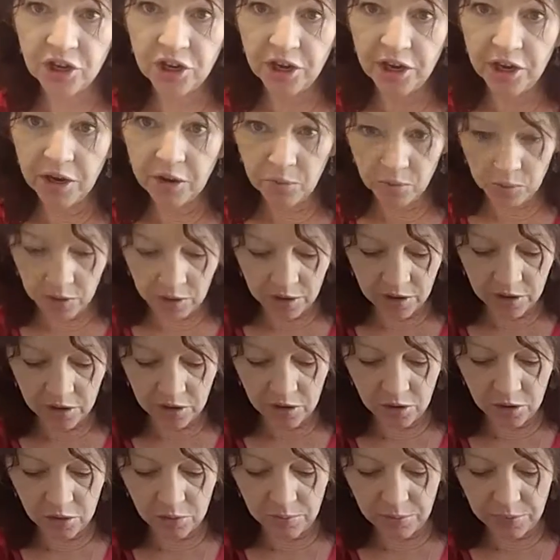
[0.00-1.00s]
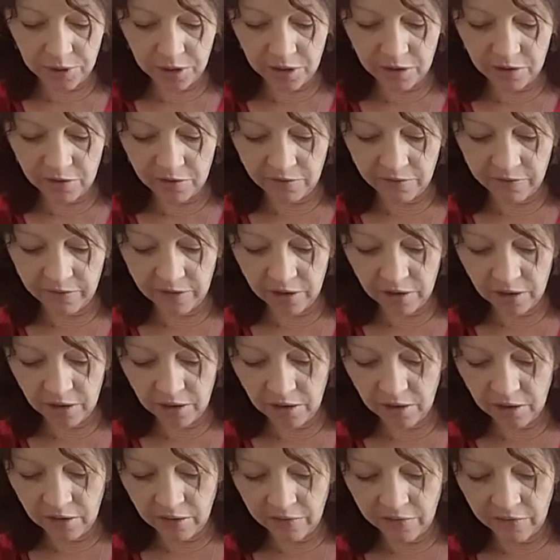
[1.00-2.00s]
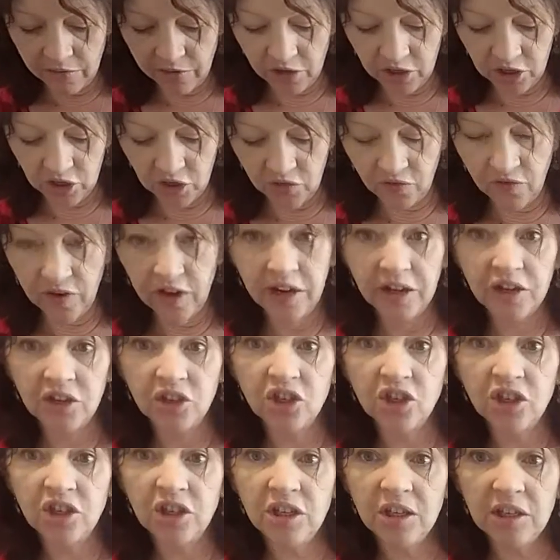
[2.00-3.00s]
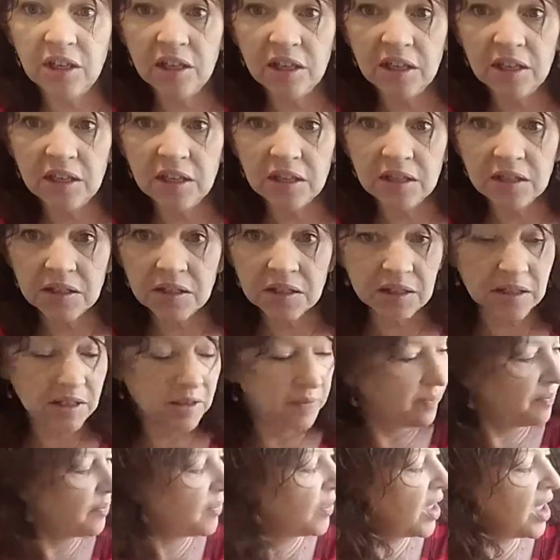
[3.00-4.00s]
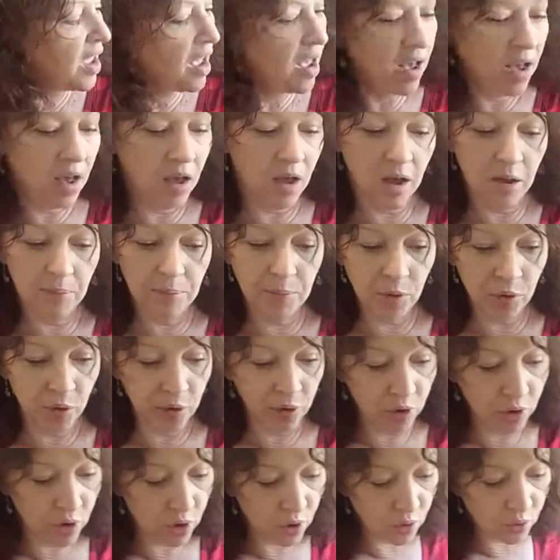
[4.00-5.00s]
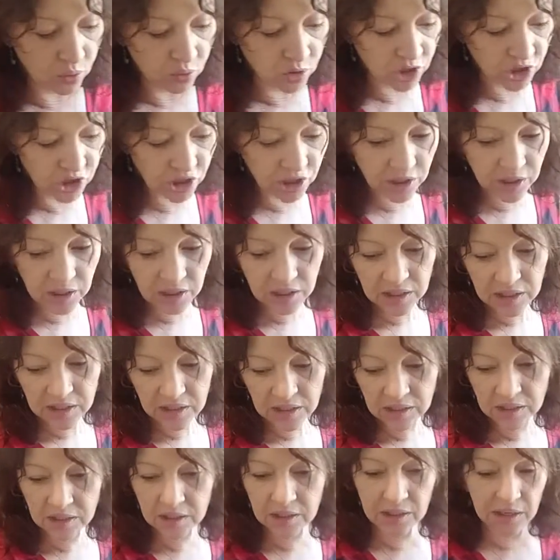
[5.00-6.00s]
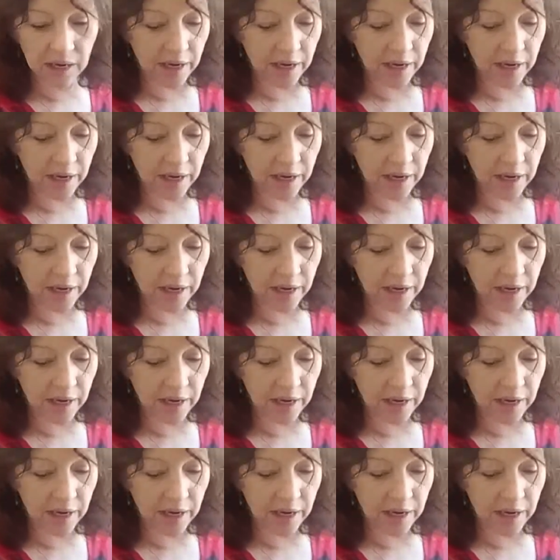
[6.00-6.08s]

it with a little bit of fresh feta cheese or goat cheese,